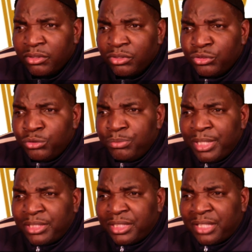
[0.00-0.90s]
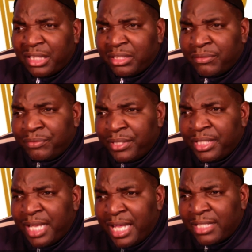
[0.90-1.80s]
You mentioned that the
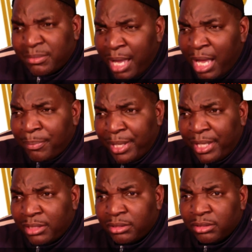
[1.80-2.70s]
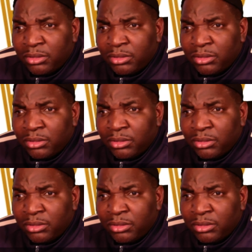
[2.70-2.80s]
defendant had some iPads.